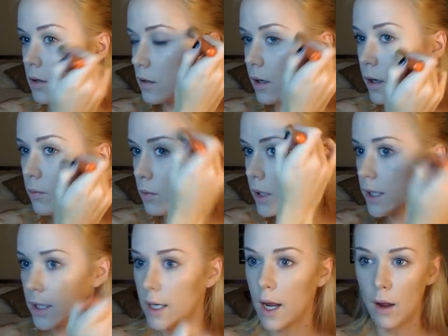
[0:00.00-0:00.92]
Kind of
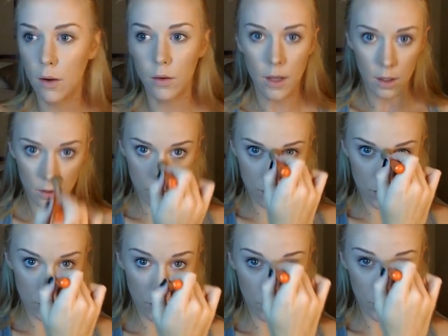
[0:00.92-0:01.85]
blend it out. I'll
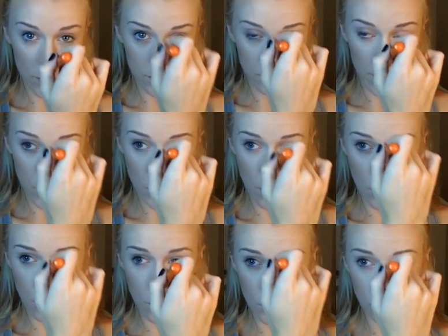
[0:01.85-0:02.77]
do the bridge of my
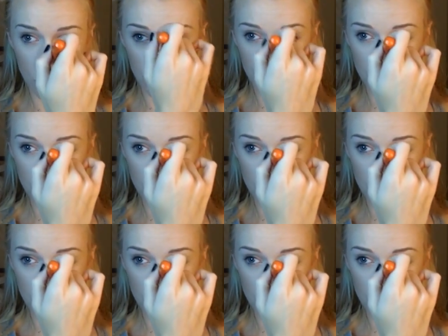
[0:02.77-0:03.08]
nose,